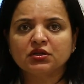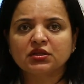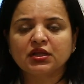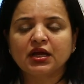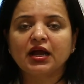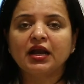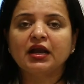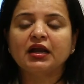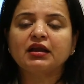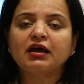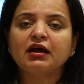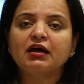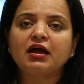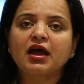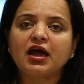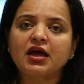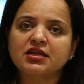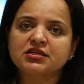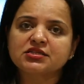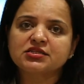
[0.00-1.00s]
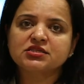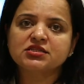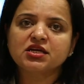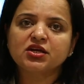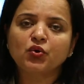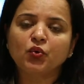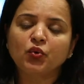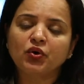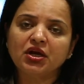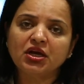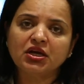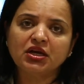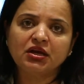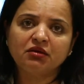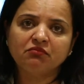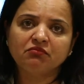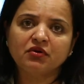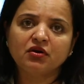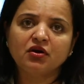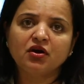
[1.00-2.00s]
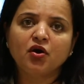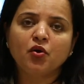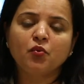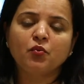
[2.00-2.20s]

The entire anesthesia and OT team